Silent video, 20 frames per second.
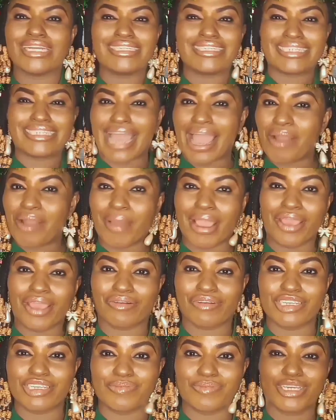D I Y your
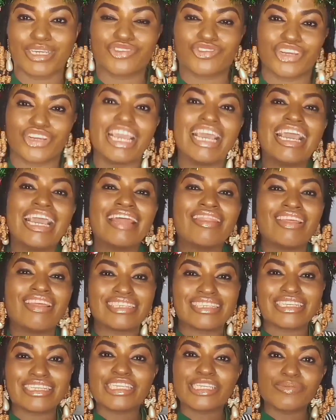Christmas tree. This is
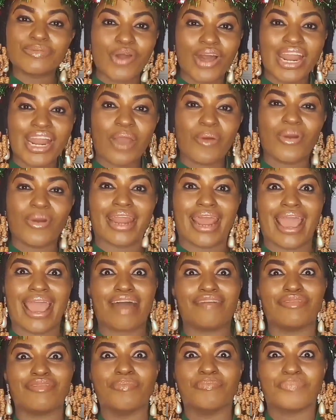the smaller one. I
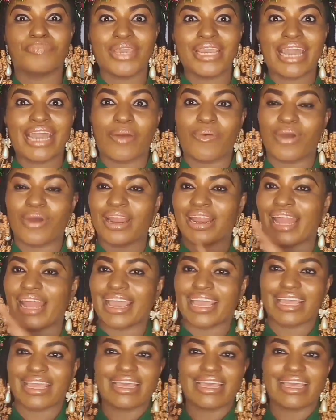have a bigger one like